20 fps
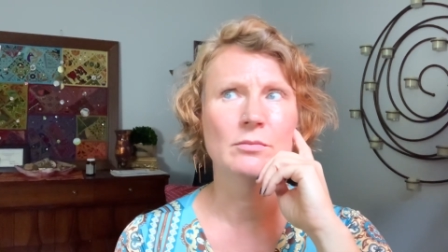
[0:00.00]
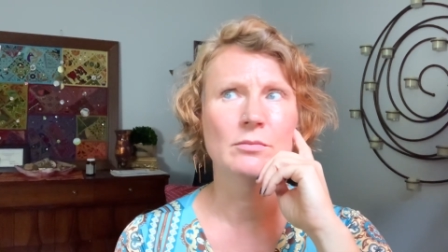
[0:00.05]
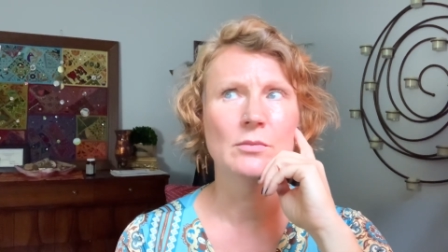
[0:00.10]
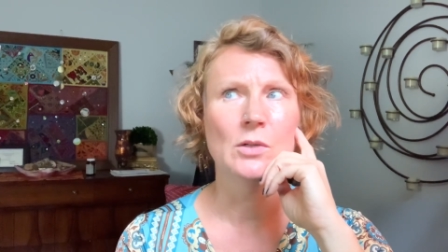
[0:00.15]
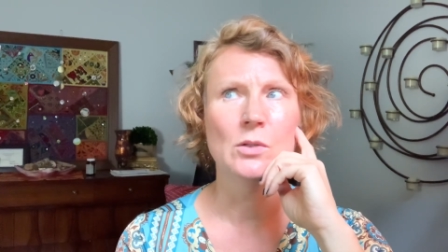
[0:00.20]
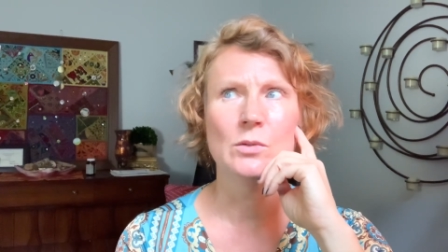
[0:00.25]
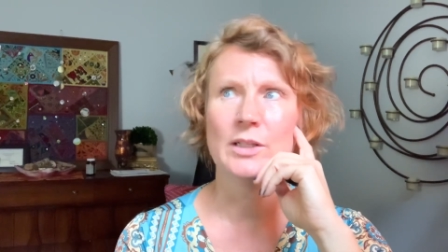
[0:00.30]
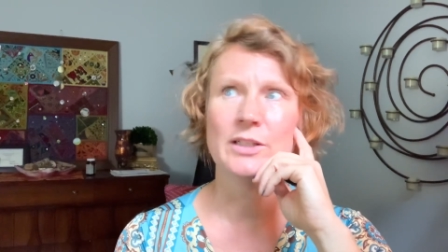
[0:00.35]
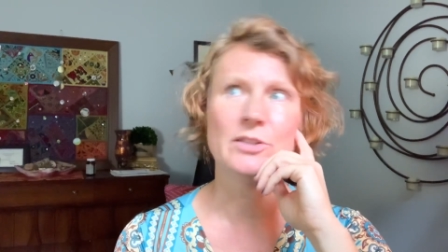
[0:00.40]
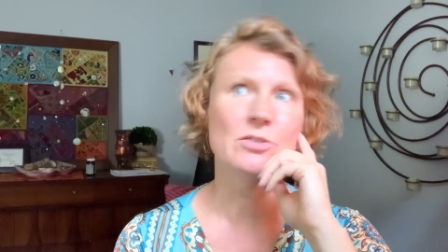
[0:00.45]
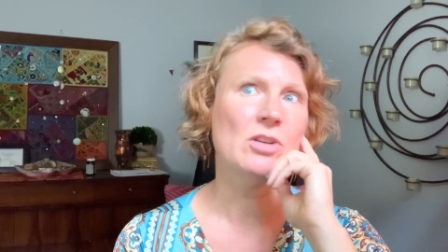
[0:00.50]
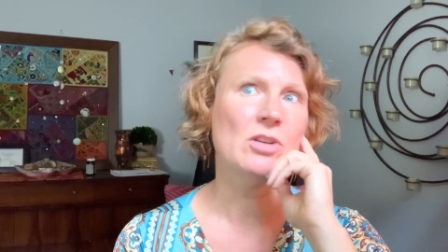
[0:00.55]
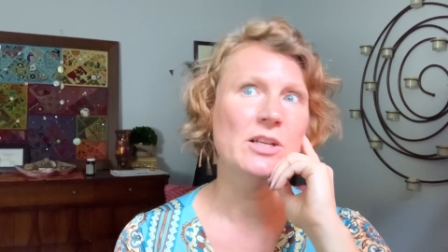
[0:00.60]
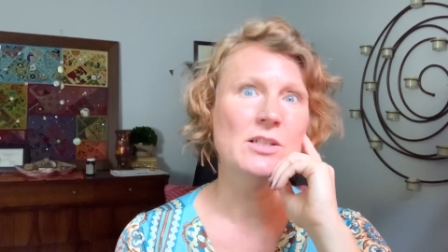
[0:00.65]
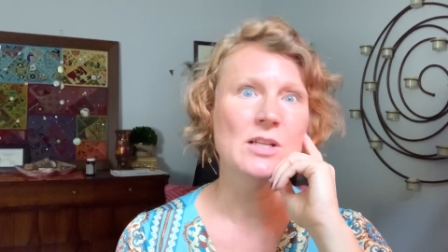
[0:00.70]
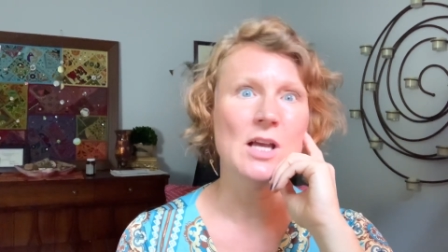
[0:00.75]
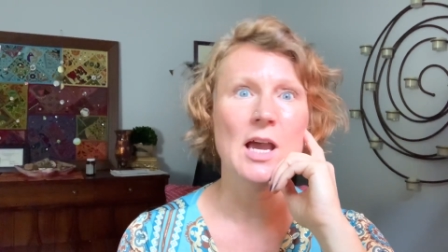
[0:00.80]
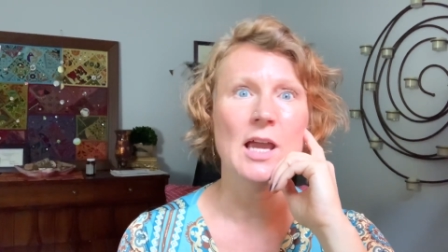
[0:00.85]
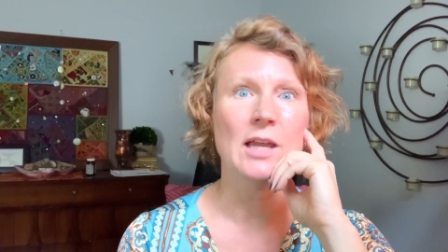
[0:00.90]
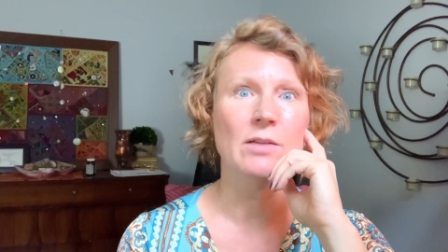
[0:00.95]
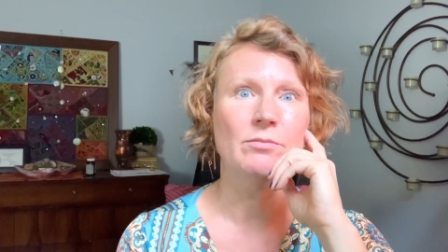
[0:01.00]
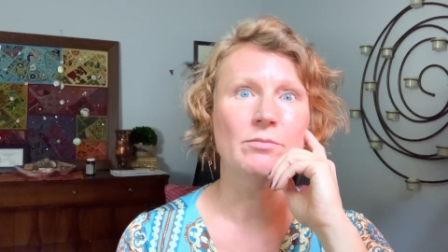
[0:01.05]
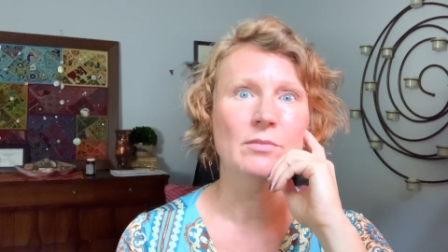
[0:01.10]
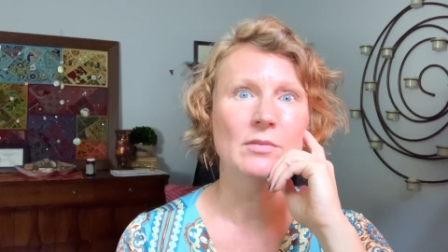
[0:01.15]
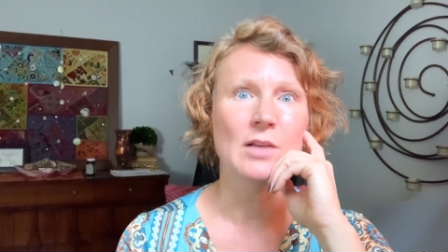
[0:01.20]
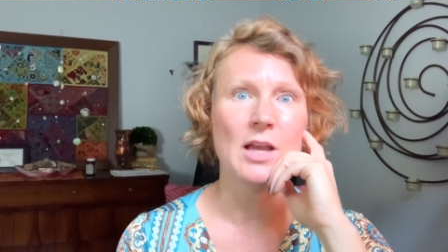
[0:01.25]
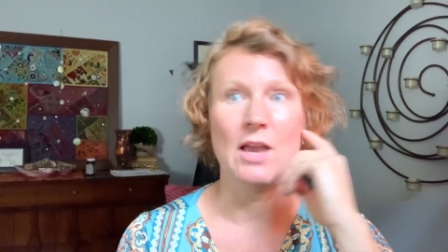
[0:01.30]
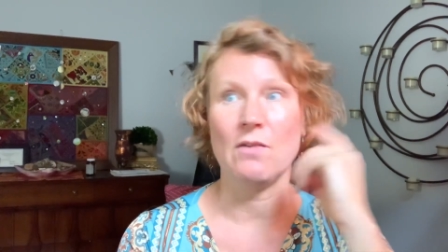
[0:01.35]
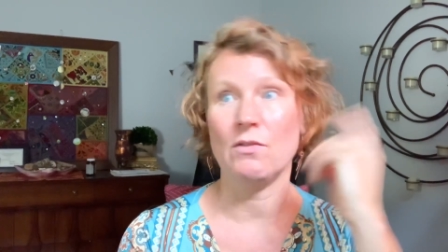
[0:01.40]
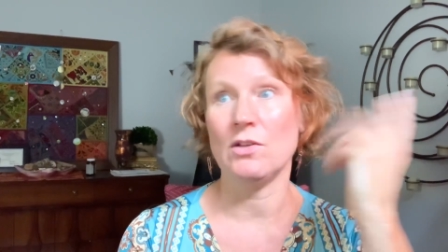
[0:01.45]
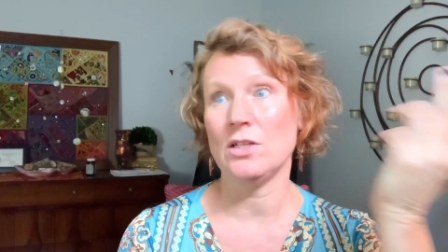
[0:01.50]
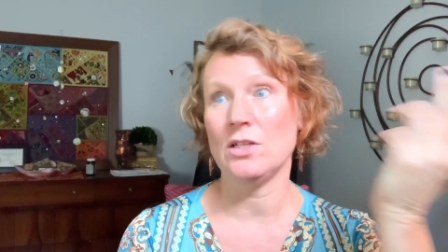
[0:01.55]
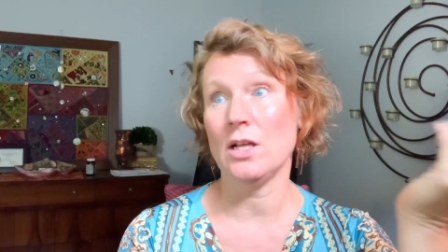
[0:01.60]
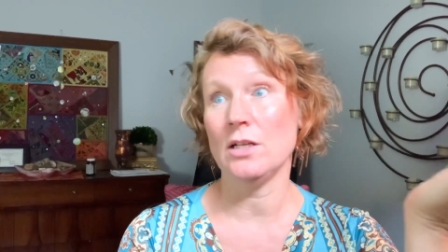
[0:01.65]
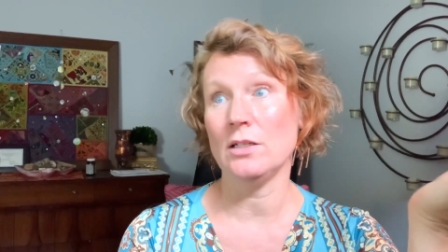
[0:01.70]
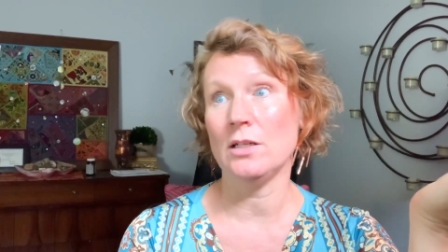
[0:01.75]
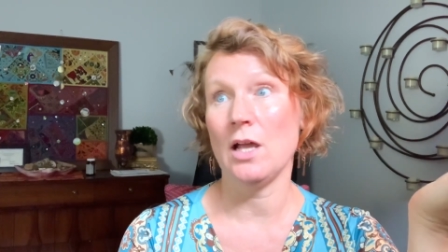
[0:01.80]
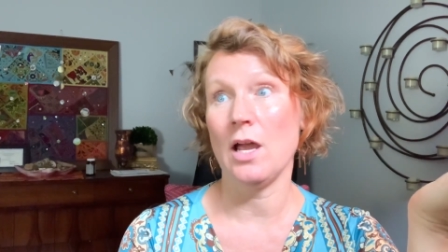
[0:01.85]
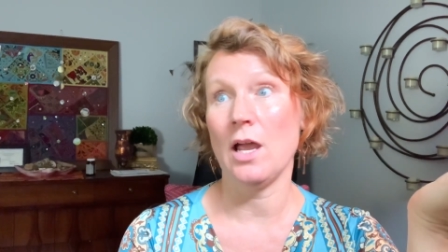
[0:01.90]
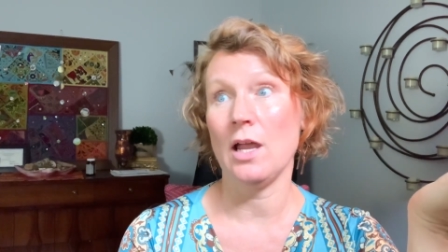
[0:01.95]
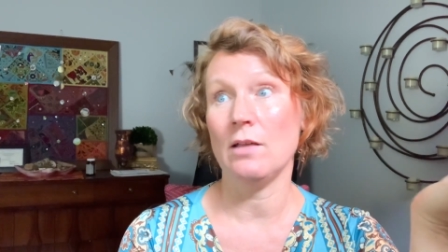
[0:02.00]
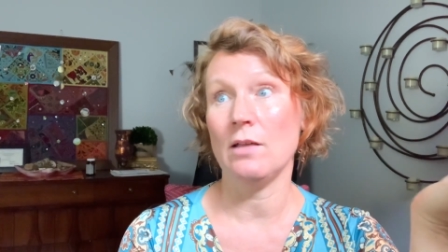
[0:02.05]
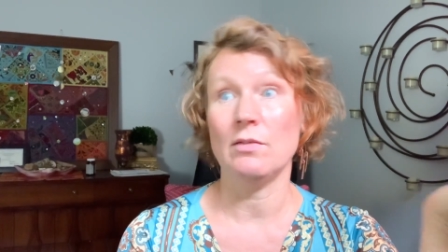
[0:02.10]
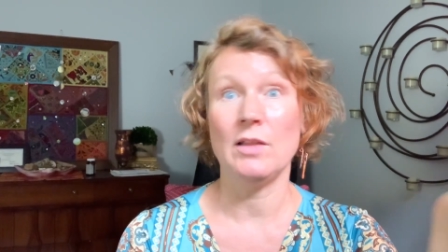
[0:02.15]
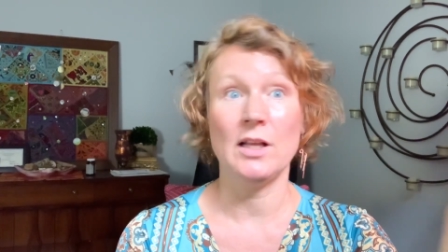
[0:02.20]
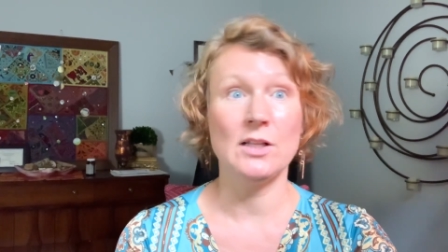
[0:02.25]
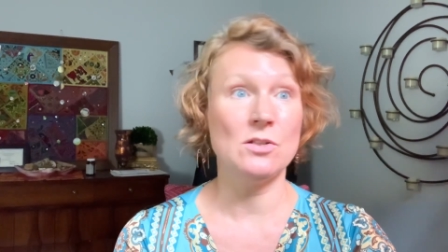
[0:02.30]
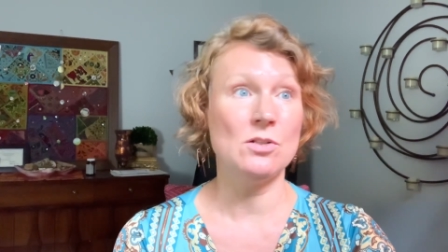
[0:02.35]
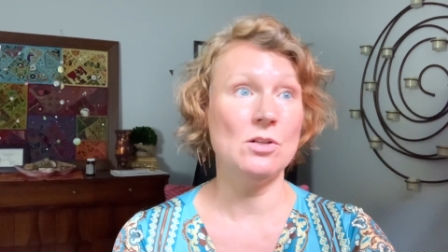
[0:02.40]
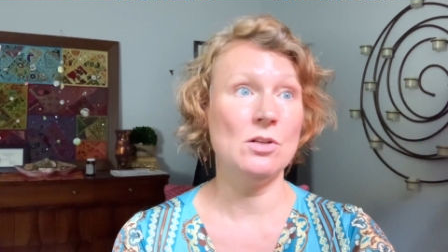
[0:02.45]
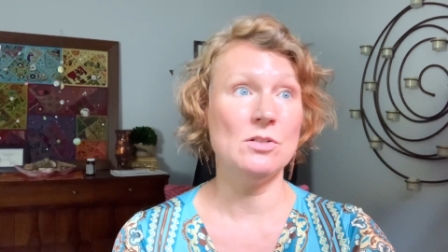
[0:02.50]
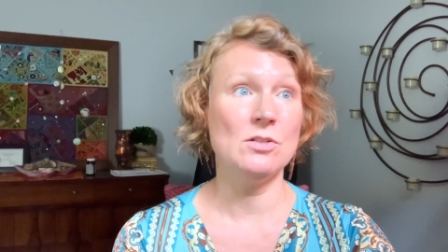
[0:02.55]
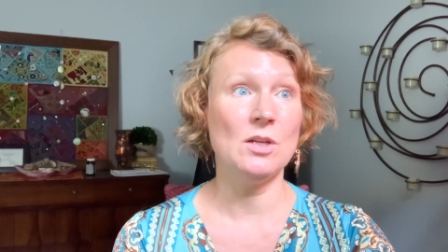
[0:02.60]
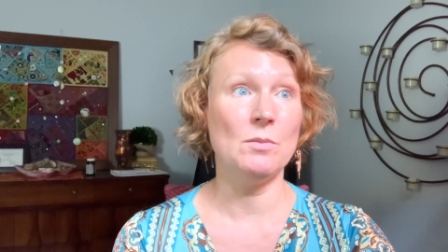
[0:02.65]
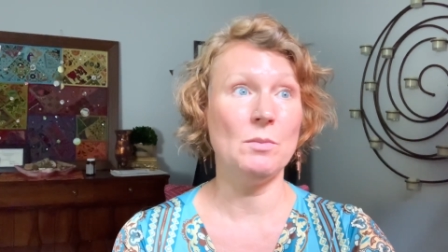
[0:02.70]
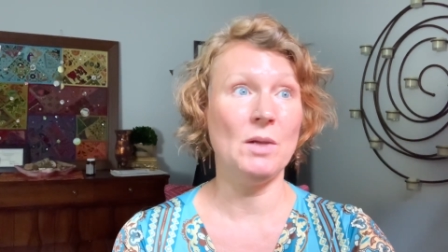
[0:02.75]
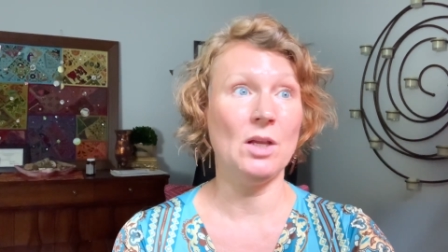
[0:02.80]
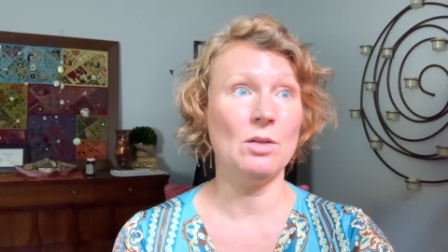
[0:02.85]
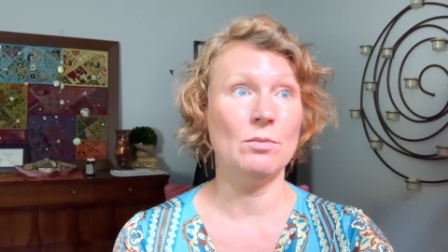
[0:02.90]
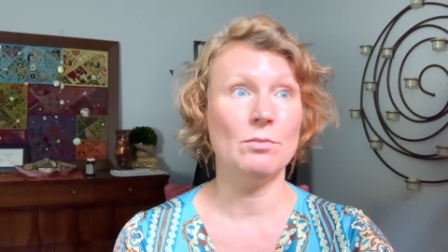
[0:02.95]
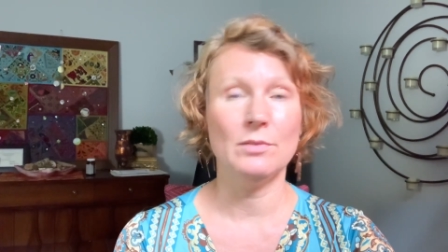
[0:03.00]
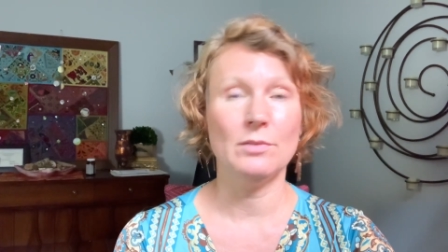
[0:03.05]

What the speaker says: Well, let's try Thai. I haven't done Thai. That's new to me.